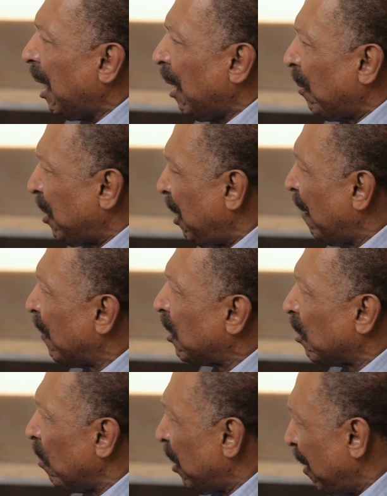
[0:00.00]
It was given
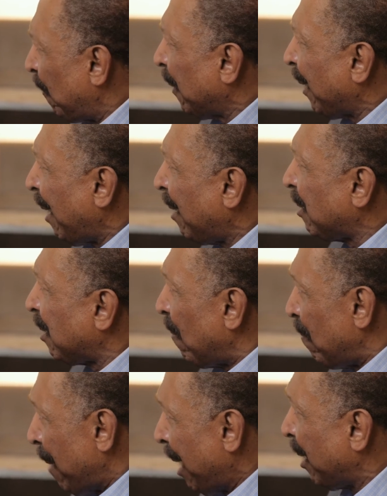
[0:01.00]
to manipulate us, to
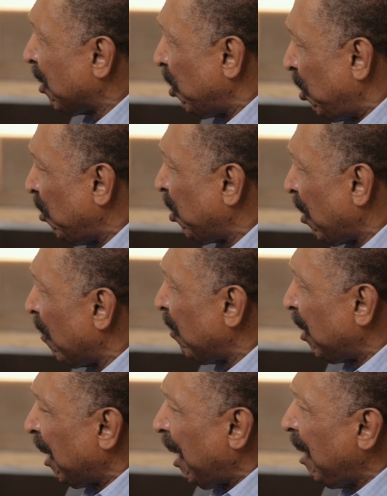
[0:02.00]
make us do
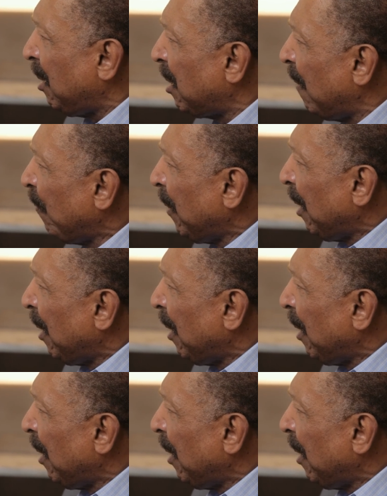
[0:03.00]
certain things.